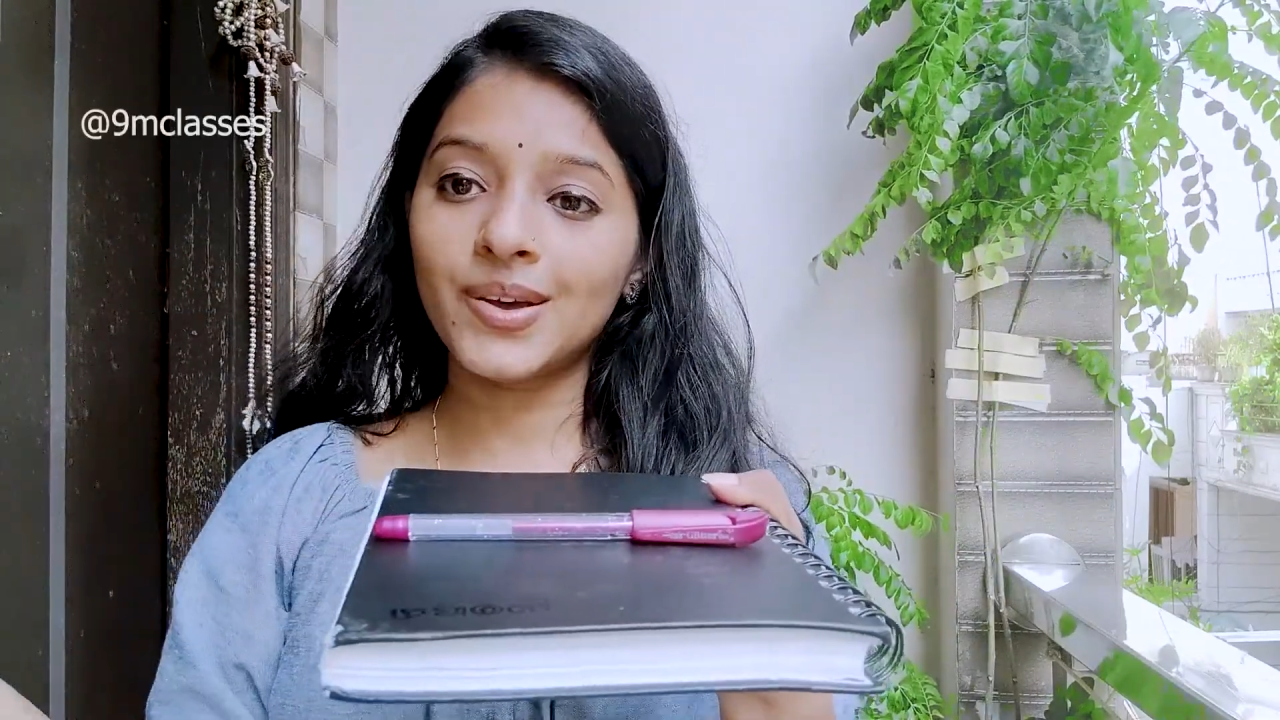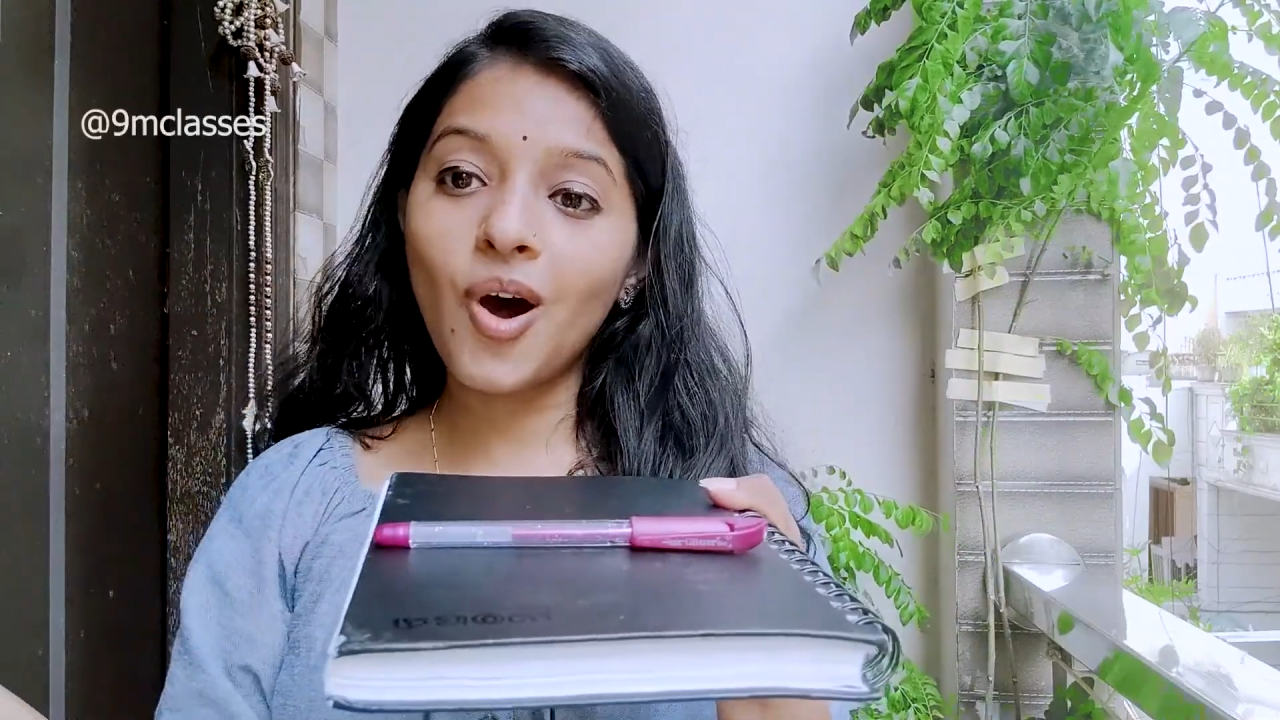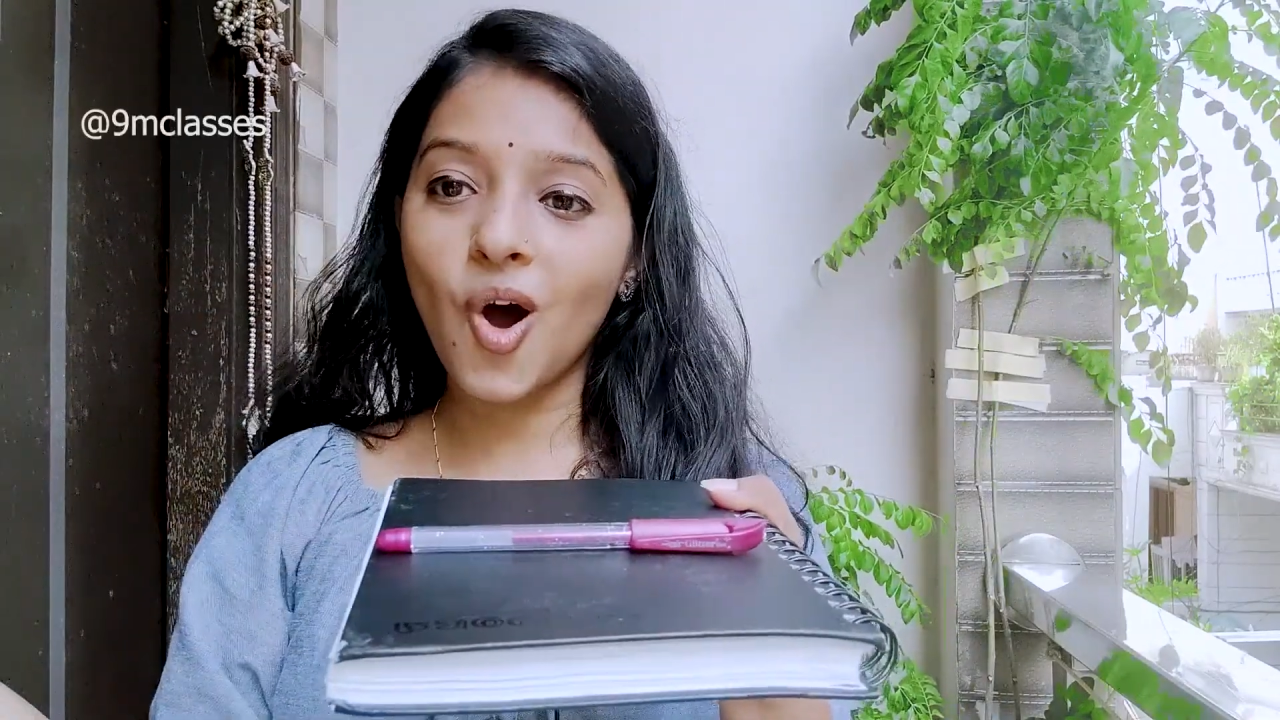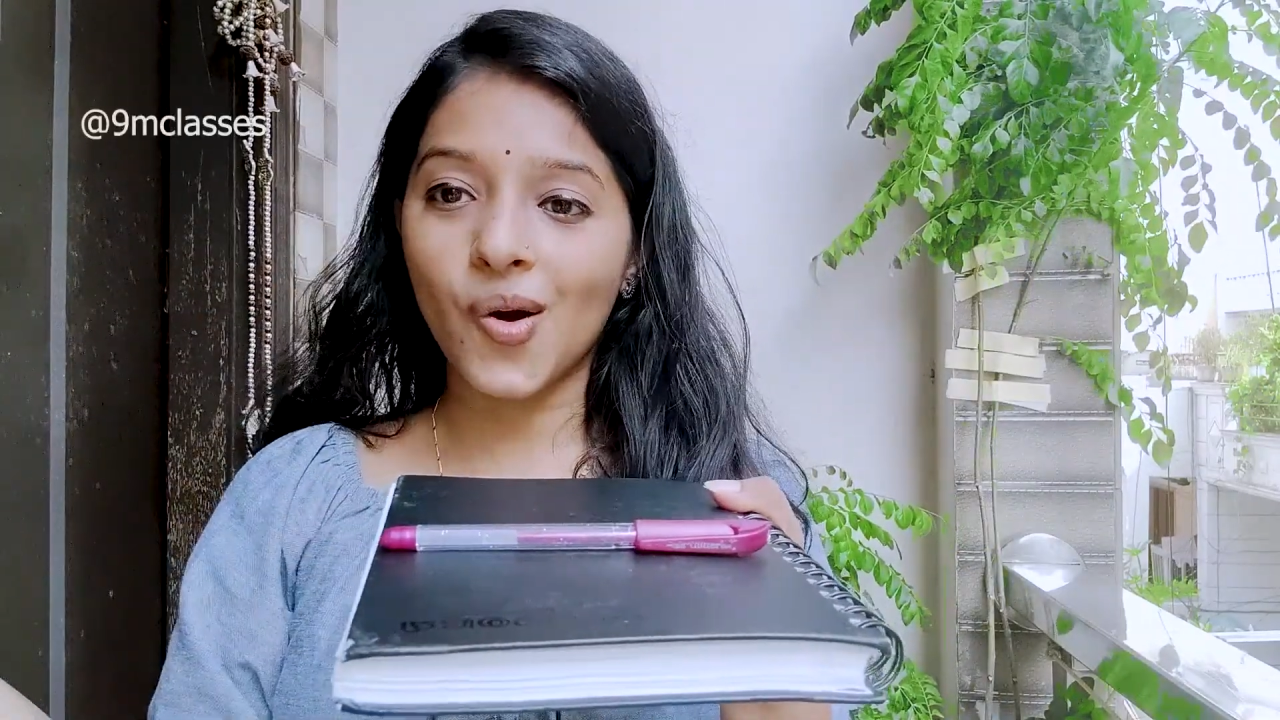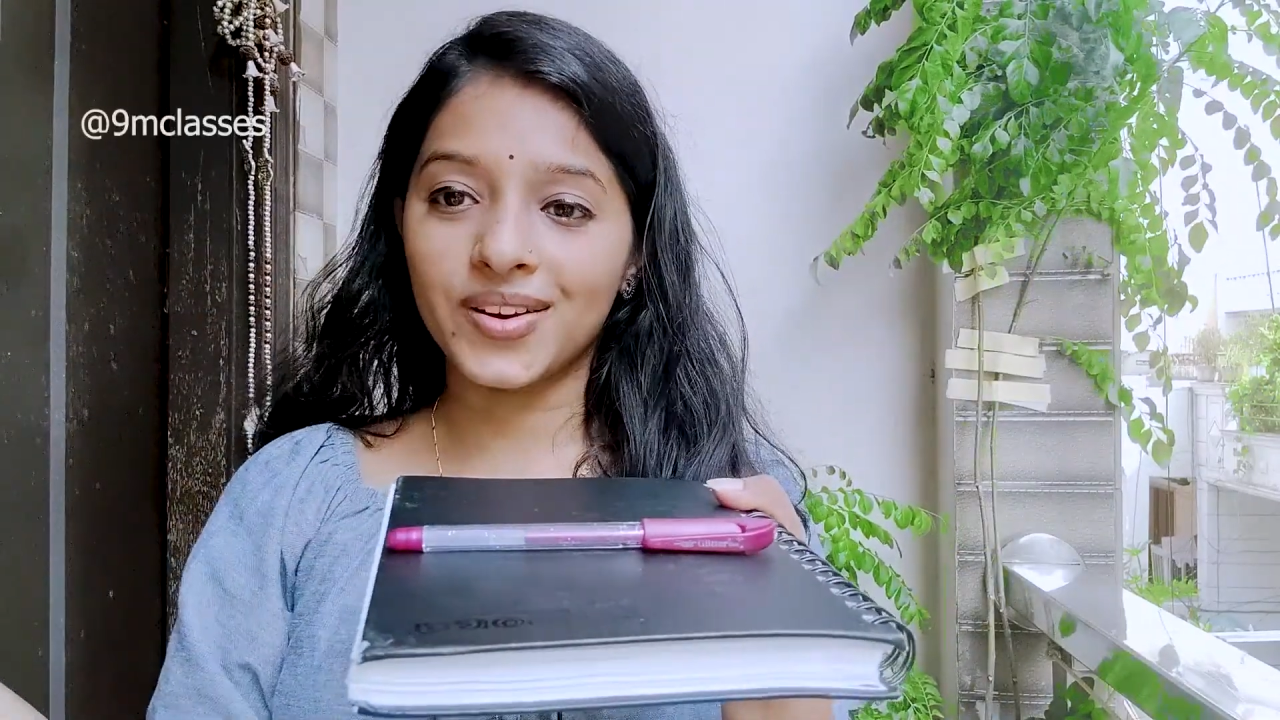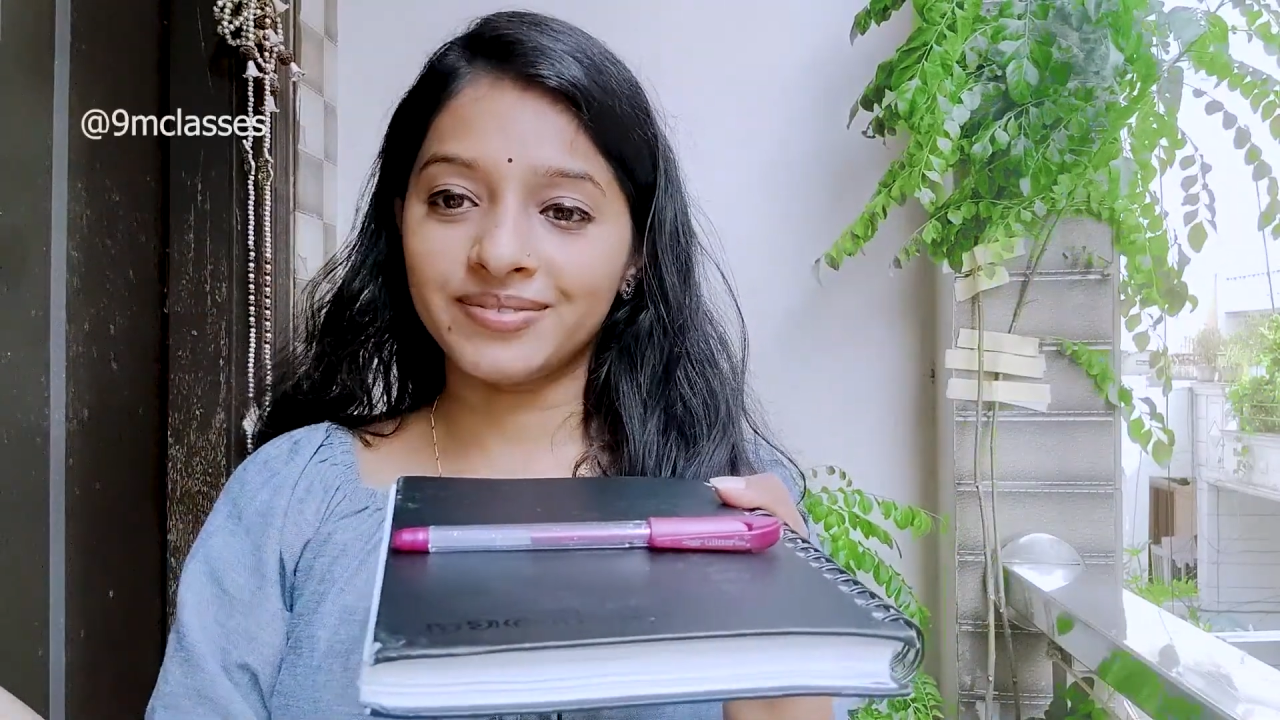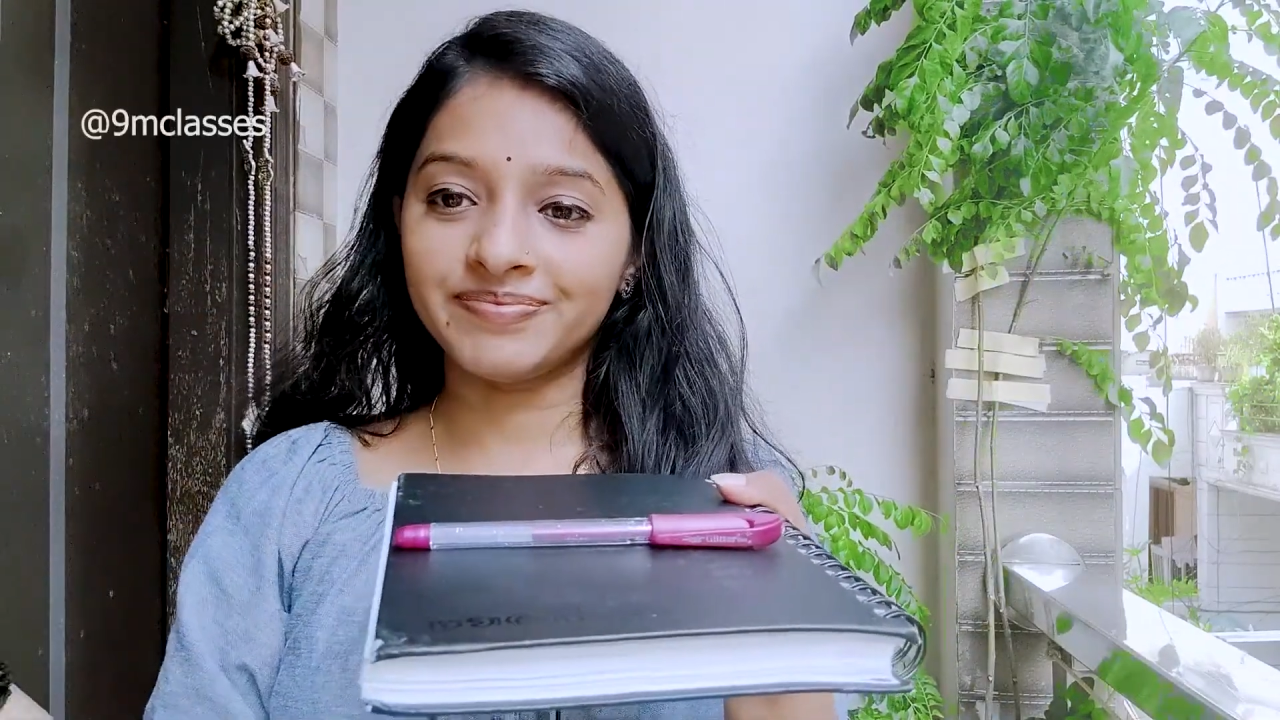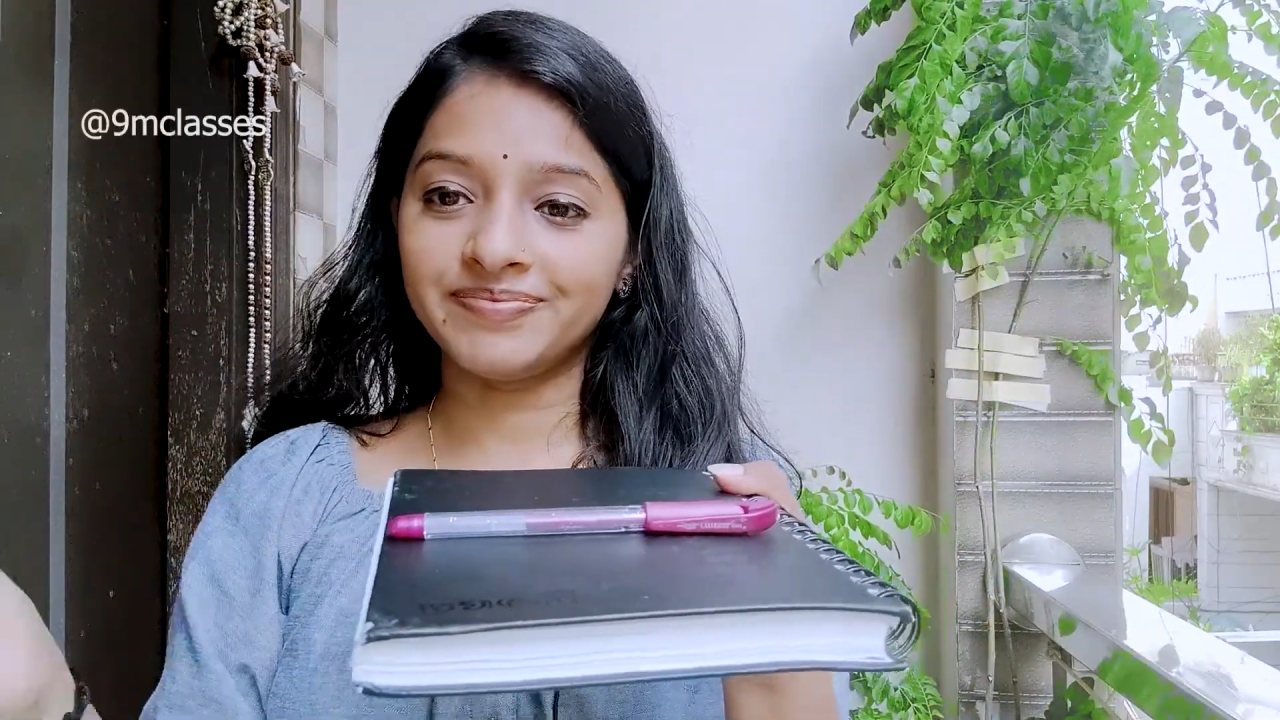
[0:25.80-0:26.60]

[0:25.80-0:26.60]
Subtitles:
on,